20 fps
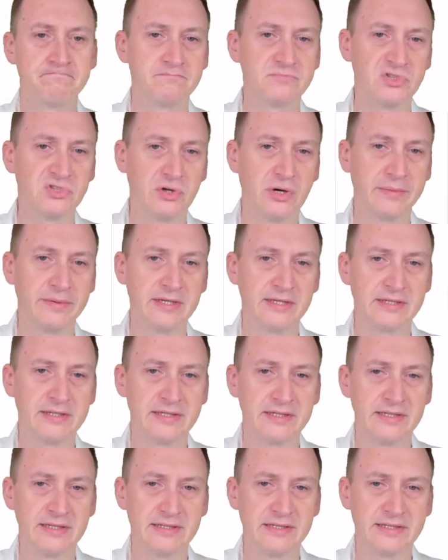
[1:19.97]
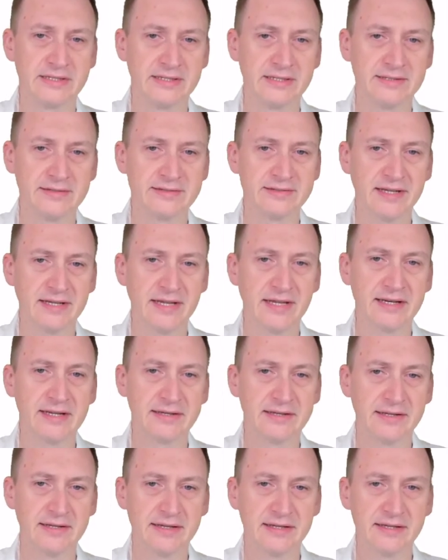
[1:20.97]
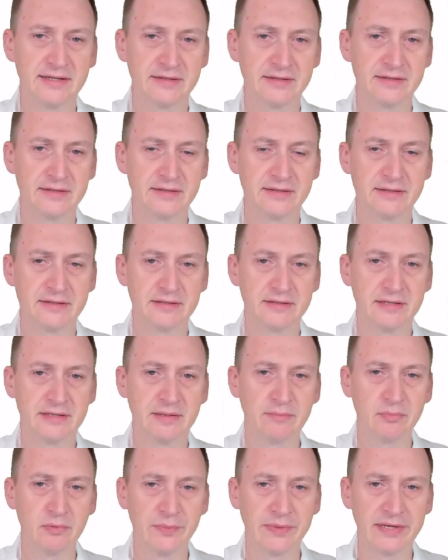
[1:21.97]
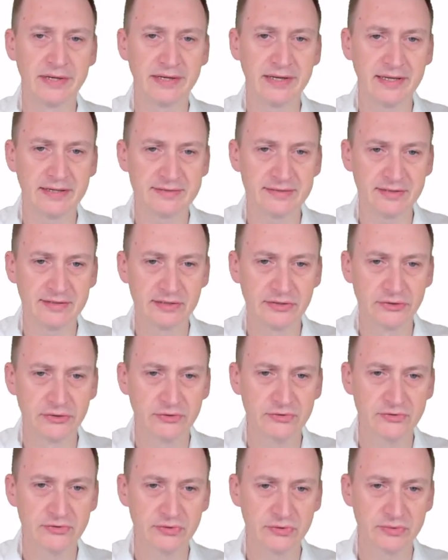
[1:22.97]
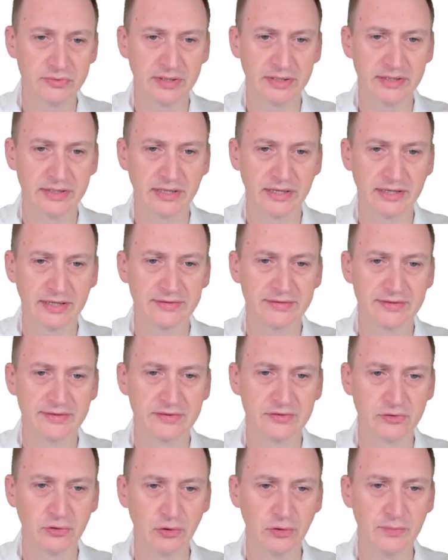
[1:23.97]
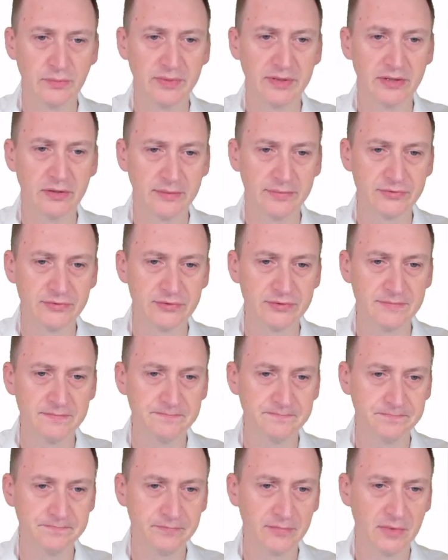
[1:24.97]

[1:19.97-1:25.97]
So I mean, it did say that they implemented se linux, so I guess this could be an option.